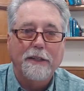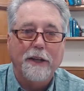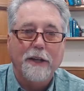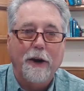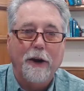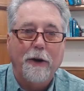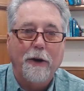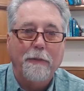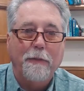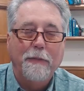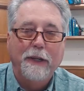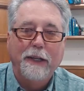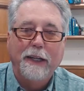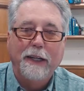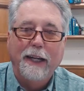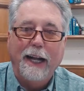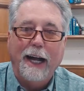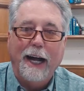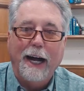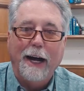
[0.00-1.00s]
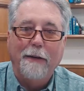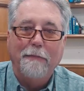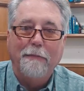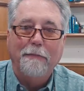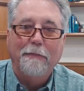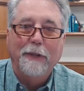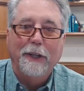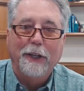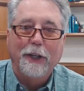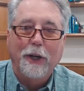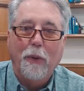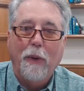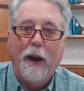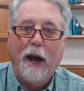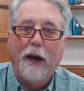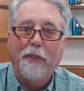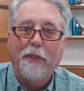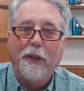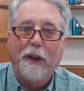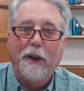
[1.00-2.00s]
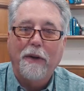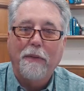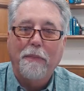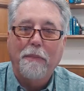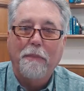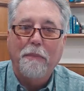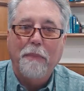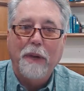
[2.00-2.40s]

So go out there,